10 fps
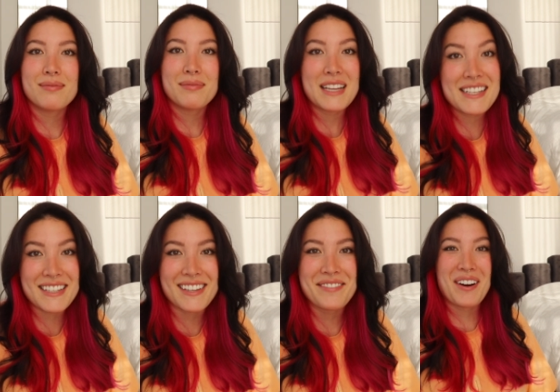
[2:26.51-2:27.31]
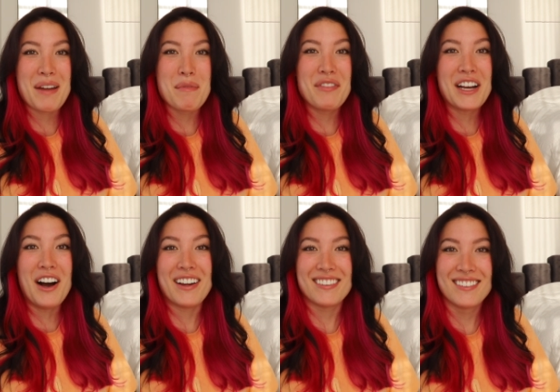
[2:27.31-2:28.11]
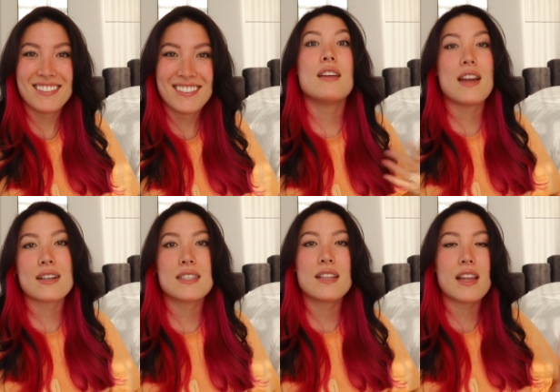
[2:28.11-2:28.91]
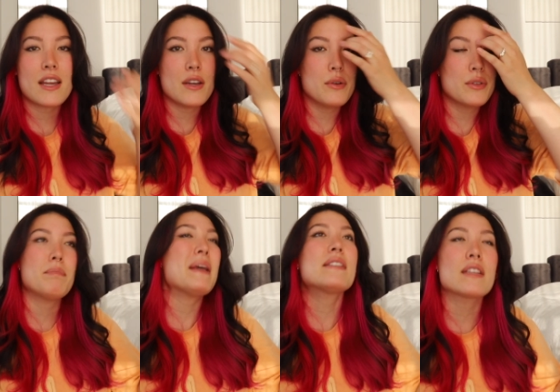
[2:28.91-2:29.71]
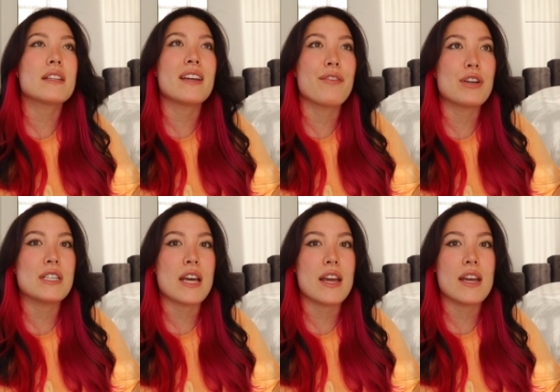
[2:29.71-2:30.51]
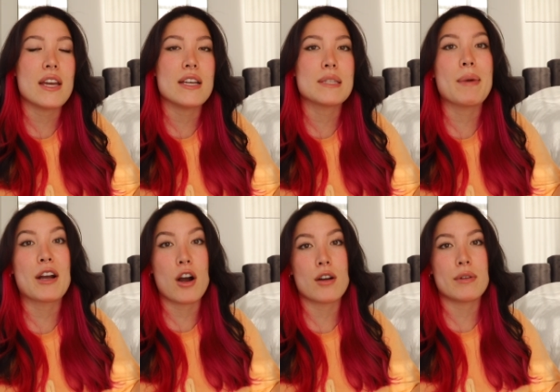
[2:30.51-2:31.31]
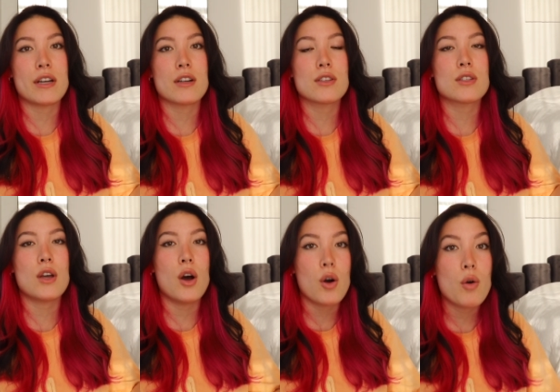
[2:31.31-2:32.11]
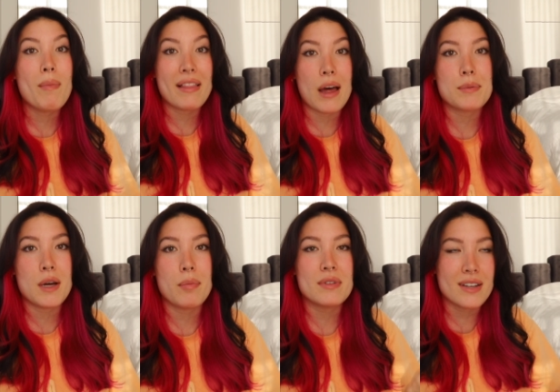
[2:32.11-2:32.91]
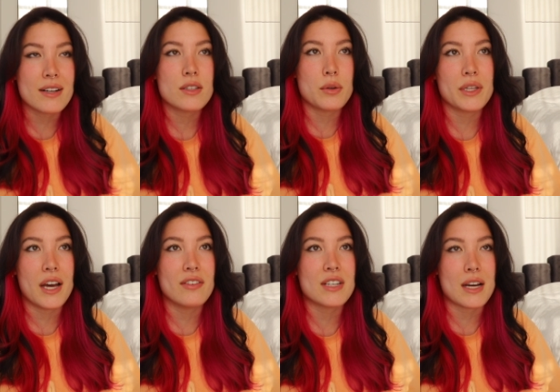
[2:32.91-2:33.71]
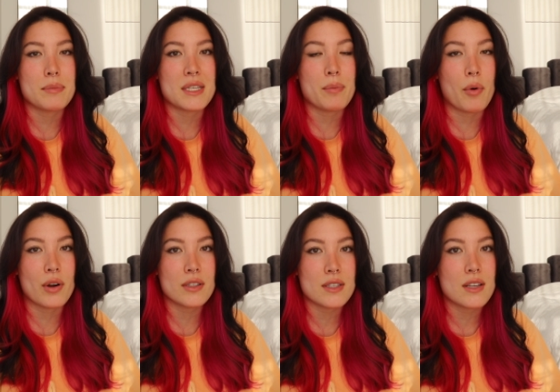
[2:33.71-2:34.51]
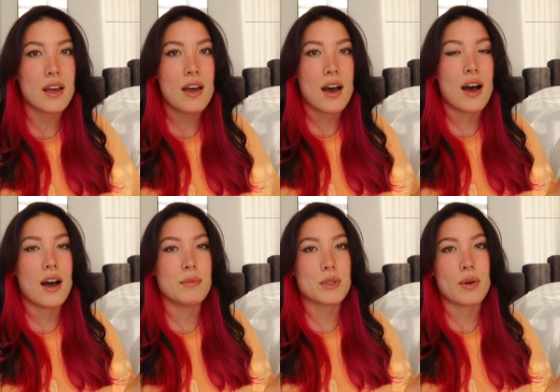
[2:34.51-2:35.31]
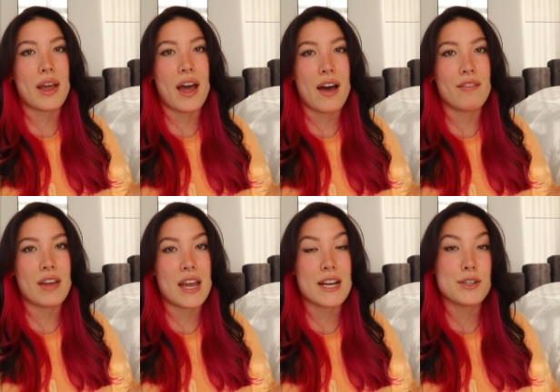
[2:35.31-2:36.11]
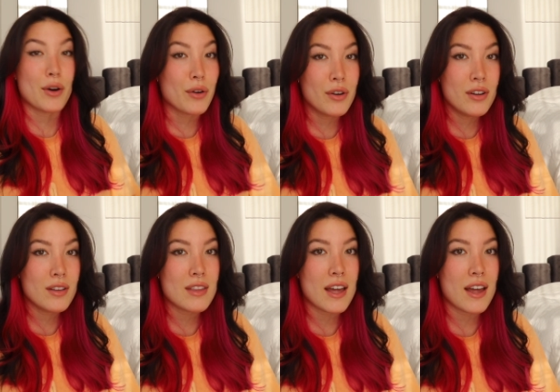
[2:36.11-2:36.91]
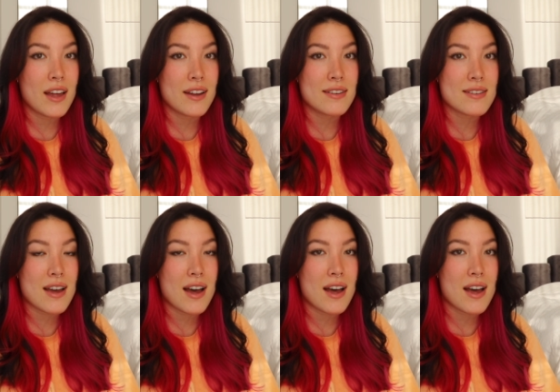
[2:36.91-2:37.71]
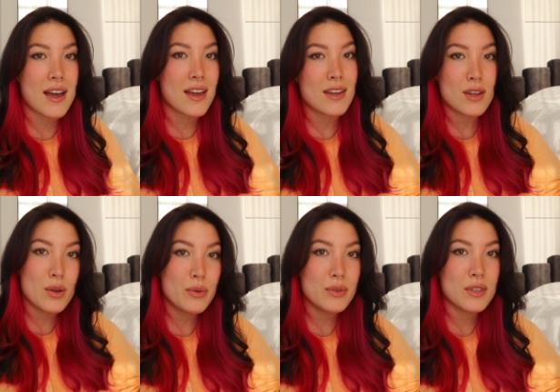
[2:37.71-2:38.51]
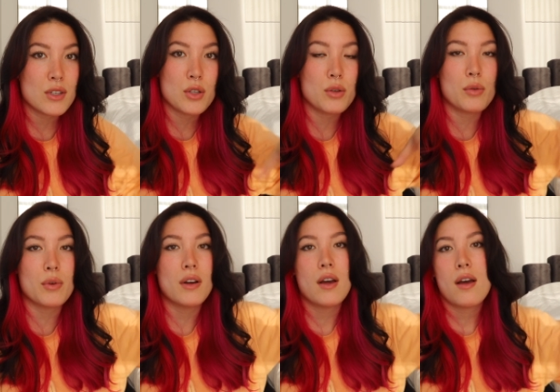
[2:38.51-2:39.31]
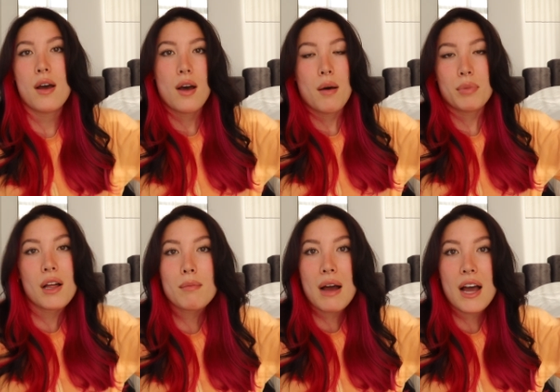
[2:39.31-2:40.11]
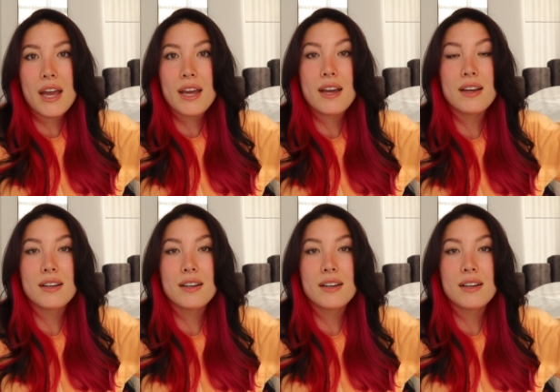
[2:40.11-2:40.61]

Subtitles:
lazy. All right, moving on. The next thing that I use basically every day is my card reader. So my laptop does only have Type-C ports. So I have a dongle that I use to plug my